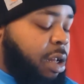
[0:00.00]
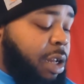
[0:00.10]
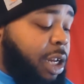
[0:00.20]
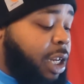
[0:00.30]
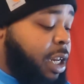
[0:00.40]

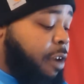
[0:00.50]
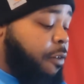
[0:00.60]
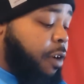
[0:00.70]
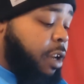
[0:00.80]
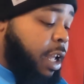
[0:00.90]
it's
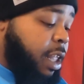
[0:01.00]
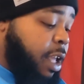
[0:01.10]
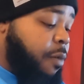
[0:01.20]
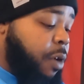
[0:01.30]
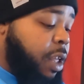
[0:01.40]
different. Like
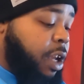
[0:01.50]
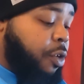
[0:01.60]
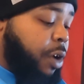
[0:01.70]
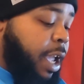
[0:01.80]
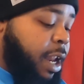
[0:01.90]
they really
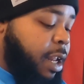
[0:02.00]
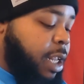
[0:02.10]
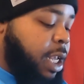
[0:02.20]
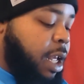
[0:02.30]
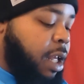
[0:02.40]
created a
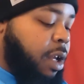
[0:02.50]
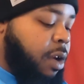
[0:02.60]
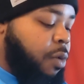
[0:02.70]
tongue